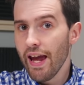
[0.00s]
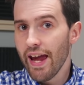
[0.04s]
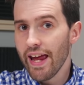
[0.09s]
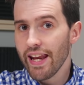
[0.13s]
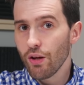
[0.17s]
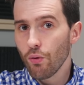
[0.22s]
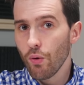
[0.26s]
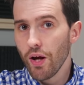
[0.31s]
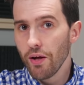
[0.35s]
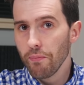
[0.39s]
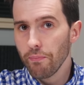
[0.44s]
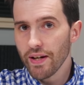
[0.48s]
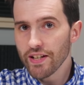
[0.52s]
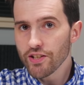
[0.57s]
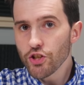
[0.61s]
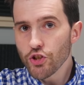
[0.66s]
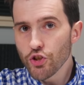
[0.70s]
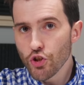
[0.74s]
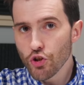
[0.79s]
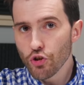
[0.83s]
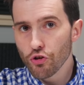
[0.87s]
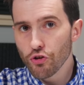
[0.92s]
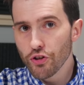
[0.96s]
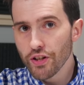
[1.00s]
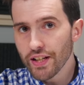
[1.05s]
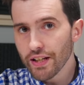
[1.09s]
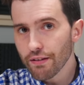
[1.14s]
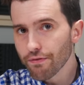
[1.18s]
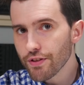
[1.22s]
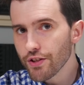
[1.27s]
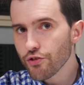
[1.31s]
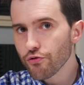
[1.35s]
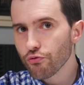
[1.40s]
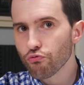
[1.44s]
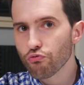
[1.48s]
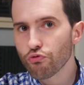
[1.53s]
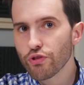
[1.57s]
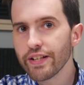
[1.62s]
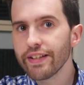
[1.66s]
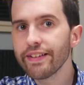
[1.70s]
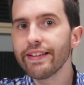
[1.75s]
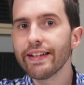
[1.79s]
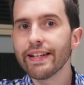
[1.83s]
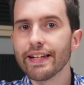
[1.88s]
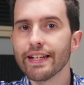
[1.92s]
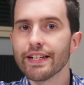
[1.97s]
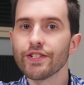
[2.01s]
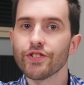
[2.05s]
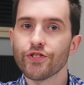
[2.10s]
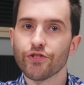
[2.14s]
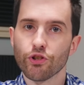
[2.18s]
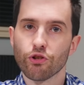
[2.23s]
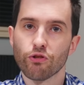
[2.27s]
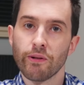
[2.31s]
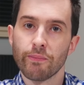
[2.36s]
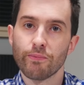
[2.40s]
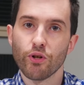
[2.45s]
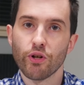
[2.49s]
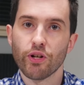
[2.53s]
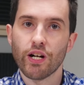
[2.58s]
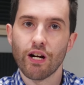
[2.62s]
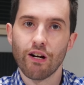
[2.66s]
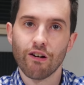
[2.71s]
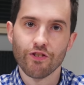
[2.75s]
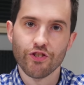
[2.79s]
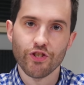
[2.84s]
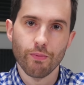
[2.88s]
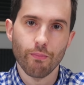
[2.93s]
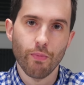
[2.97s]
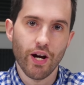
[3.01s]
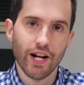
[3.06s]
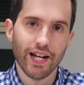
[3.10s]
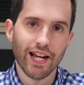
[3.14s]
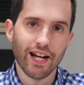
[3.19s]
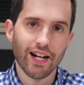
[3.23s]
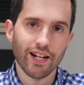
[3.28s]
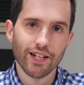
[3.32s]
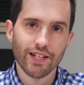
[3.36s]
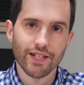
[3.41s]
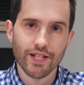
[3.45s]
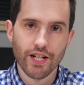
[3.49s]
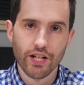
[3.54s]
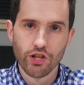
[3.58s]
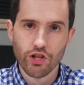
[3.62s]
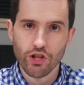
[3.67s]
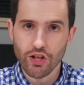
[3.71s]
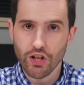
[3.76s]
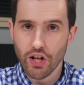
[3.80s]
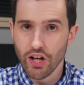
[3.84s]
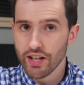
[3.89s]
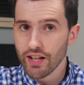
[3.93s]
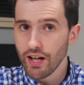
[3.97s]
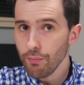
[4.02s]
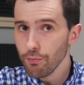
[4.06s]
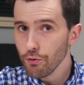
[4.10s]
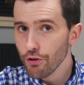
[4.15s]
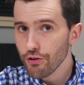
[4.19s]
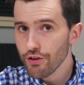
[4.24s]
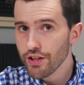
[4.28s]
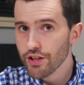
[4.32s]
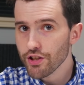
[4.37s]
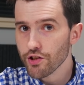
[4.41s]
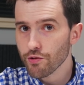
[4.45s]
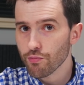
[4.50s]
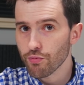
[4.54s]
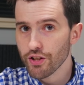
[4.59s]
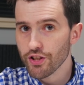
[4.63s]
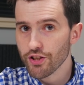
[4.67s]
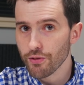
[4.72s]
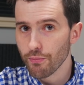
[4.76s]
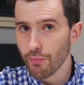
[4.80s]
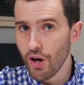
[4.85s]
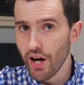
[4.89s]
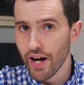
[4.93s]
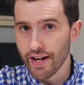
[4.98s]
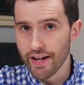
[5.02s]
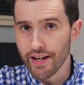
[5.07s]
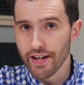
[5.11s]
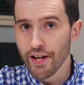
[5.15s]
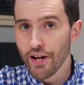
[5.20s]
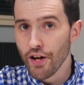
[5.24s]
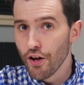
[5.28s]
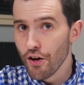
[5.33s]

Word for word: Anyway, back to Turing, if this really is a cryptocurrency mining architecture, a couple of things spring to mind.